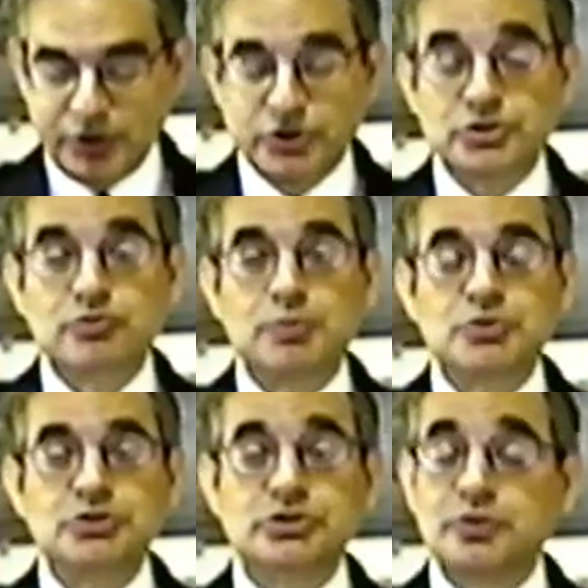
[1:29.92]
the
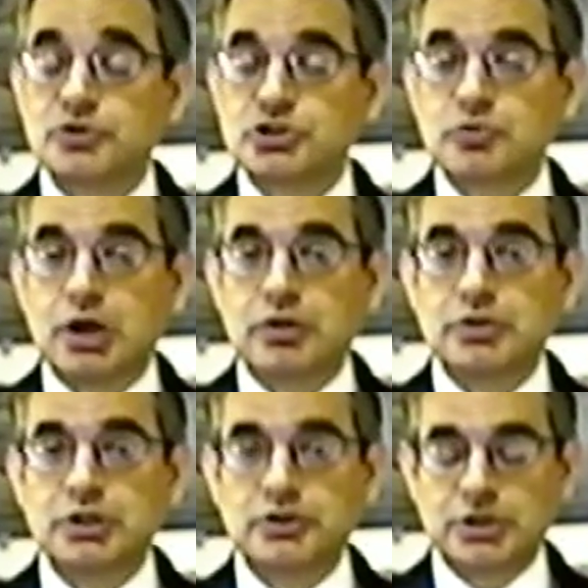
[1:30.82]
descriptions of the shroud
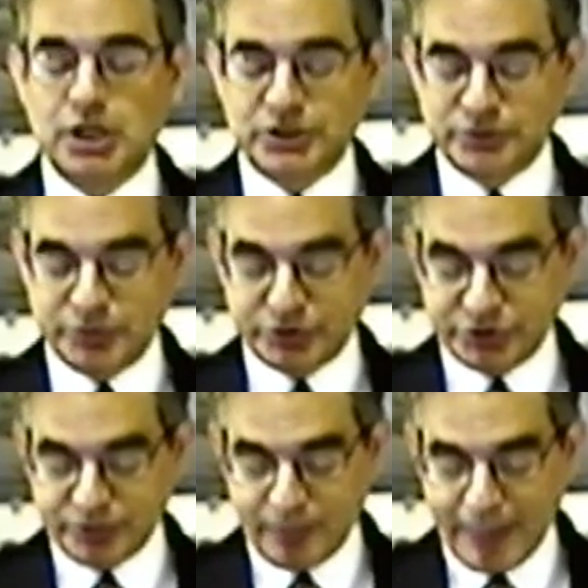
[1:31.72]
in the
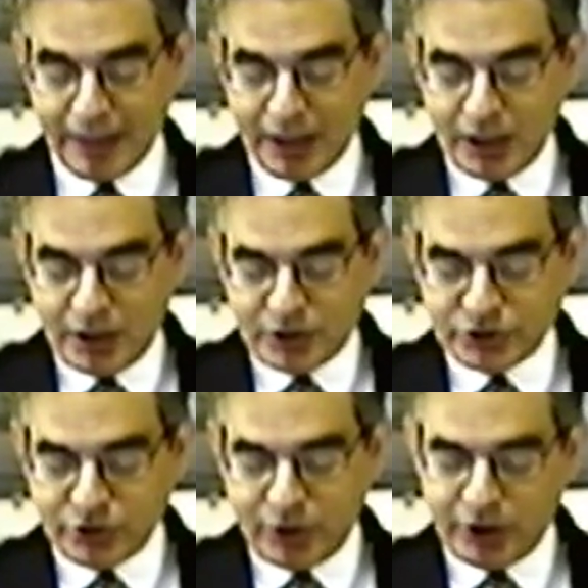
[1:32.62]
Gospels.
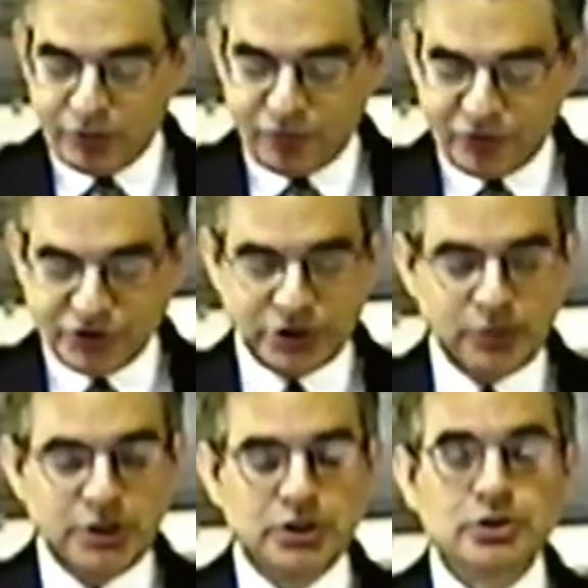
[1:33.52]
So the first thing
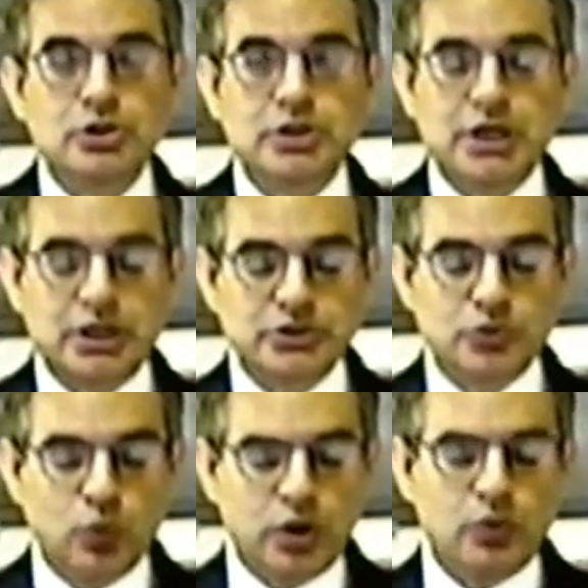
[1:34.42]
we need to look at is
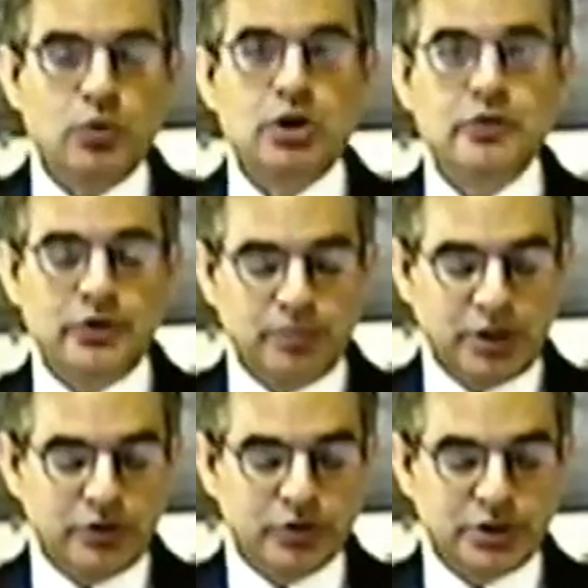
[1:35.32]
what were the
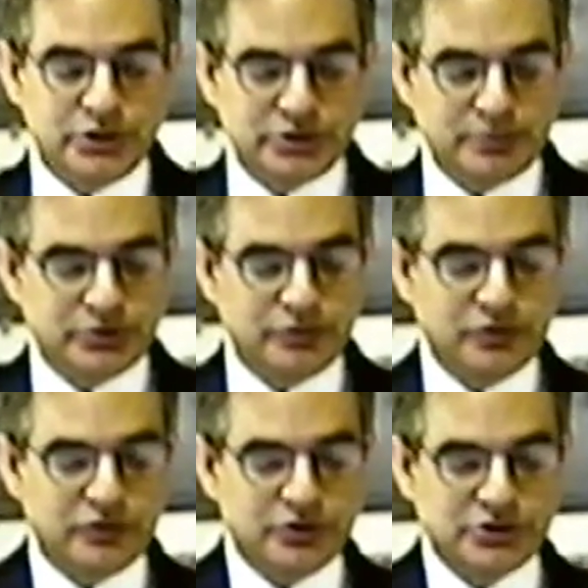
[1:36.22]
burial customs of
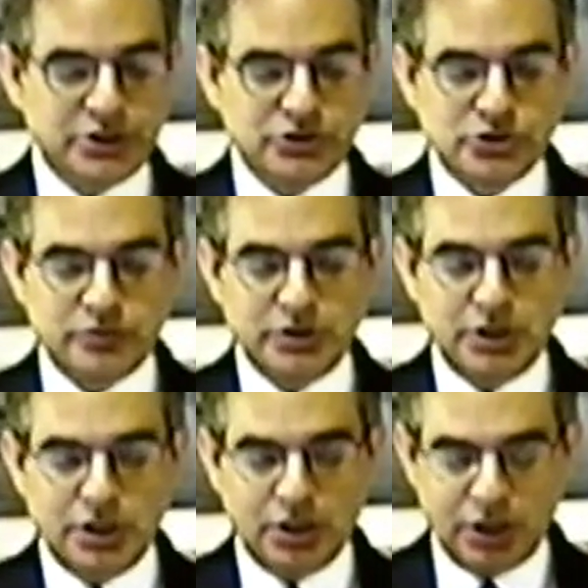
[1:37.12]
the first century
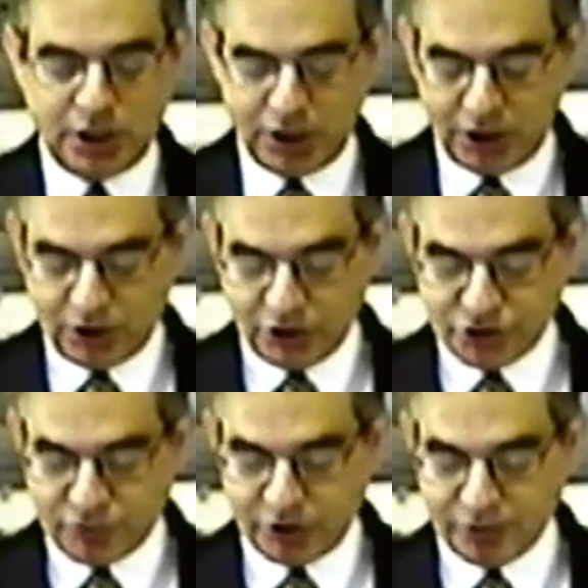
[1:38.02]
in
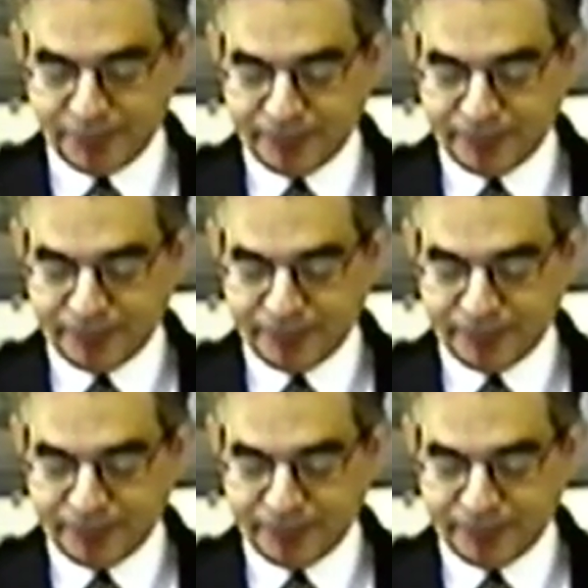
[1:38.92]
Israel.